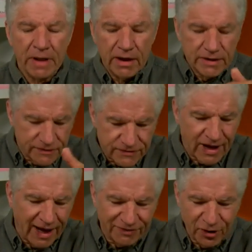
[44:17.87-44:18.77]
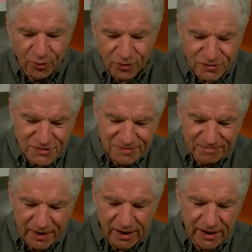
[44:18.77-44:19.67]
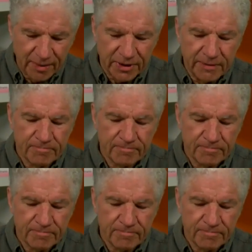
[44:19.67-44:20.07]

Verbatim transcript: is Scott, the owner's uh, company.